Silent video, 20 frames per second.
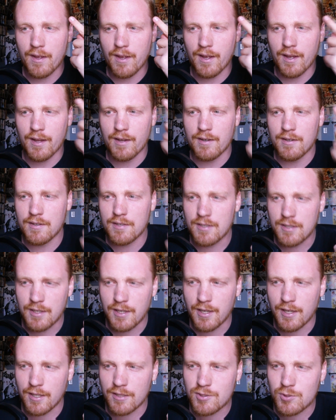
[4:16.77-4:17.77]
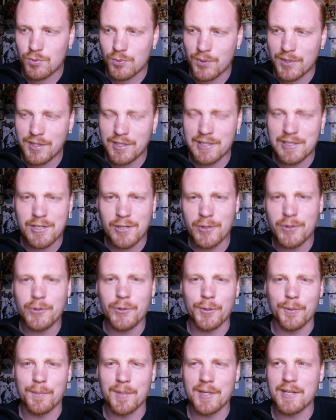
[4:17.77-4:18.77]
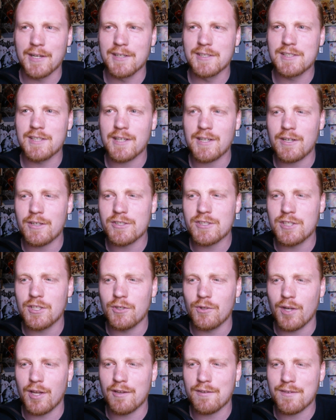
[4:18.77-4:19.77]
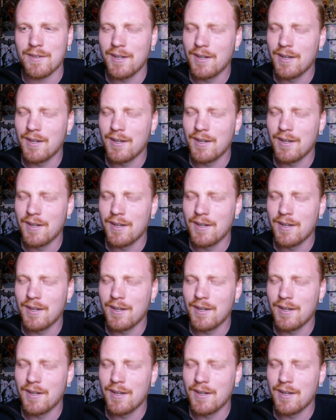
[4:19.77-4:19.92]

and it's really cool because that also,